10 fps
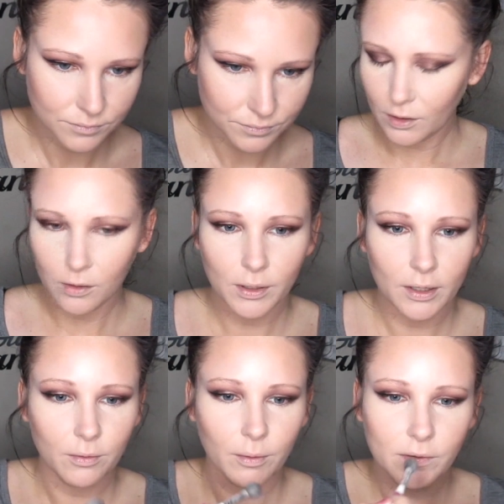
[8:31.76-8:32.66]
Y'all, that
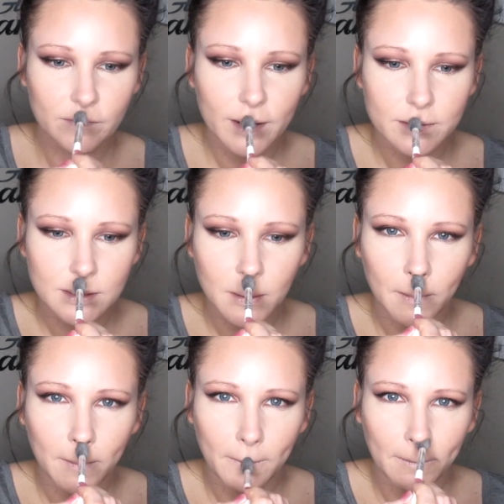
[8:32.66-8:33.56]
coronavirus
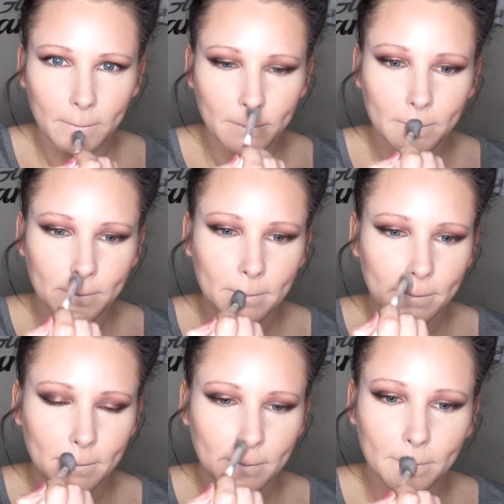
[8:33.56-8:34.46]
going
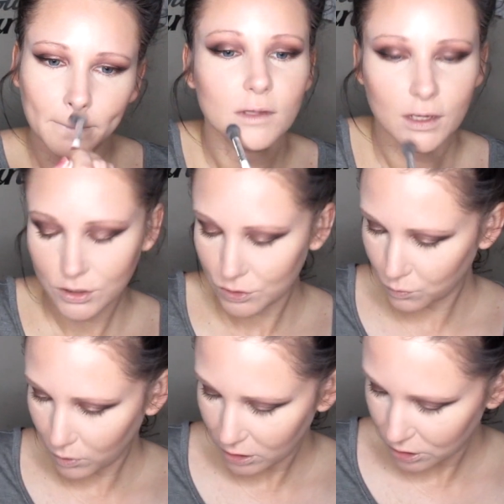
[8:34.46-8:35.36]
on. I just
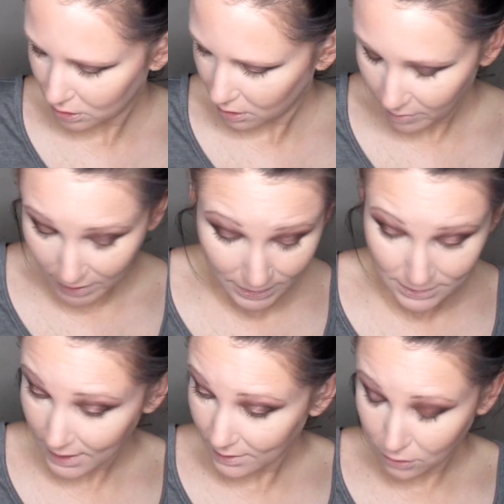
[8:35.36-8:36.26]
watched Tom Hanks
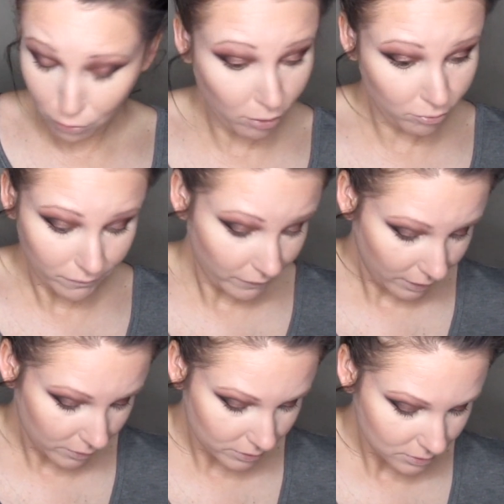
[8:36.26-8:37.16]
got the
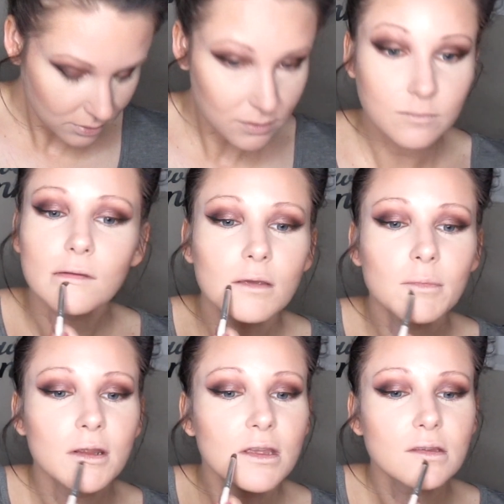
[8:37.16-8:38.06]
coronavirus. Him
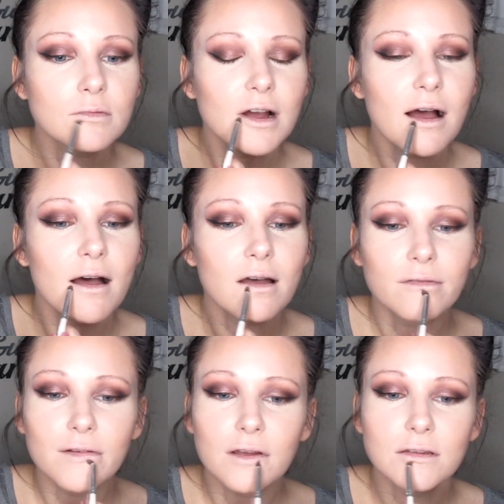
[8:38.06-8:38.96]
and his wife
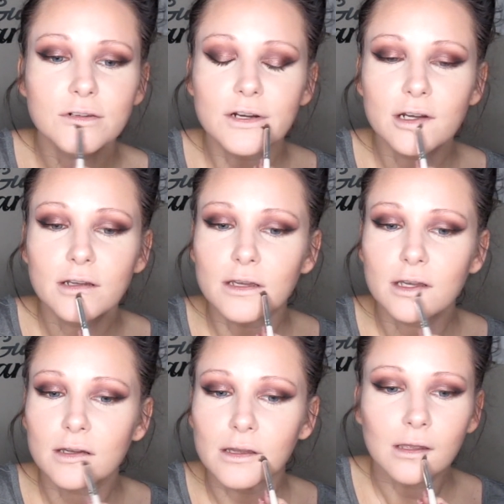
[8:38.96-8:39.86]
in
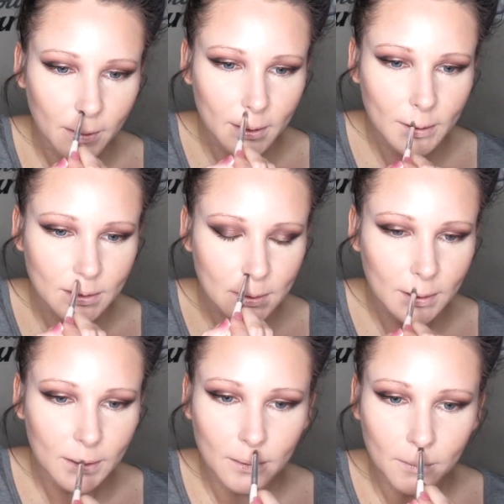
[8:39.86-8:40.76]
Australia.
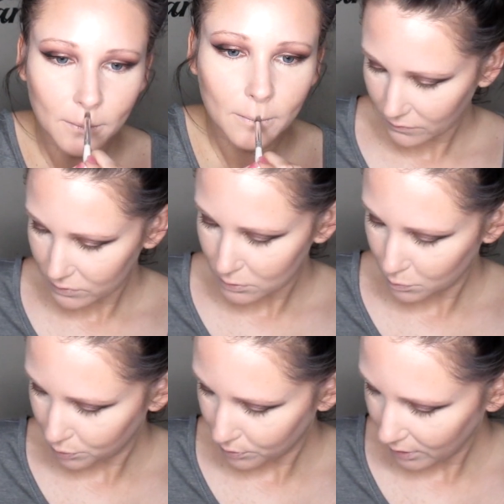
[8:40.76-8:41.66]
Crazy. Stuff is
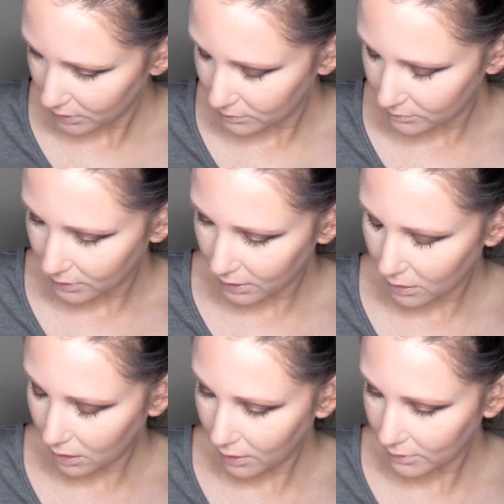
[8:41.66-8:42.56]
spreading like
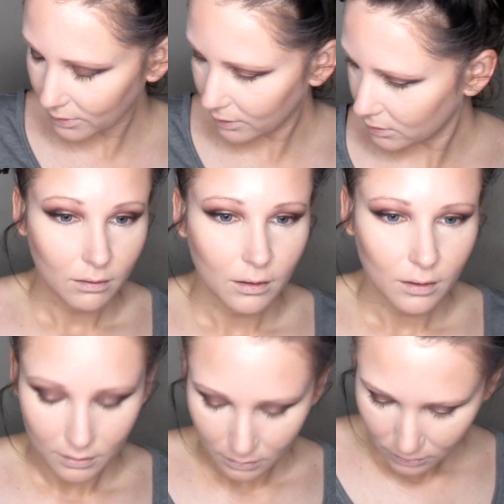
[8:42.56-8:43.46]
hotcake.
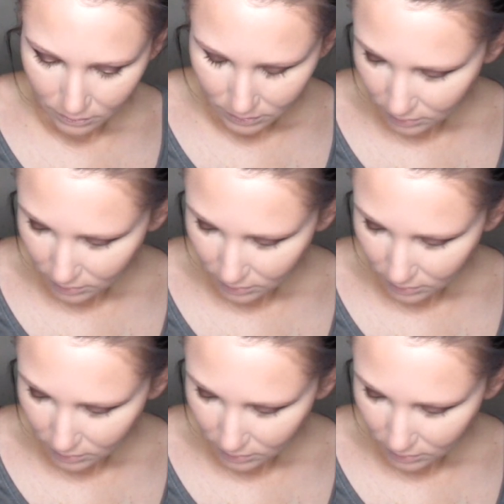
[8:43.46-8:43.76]
I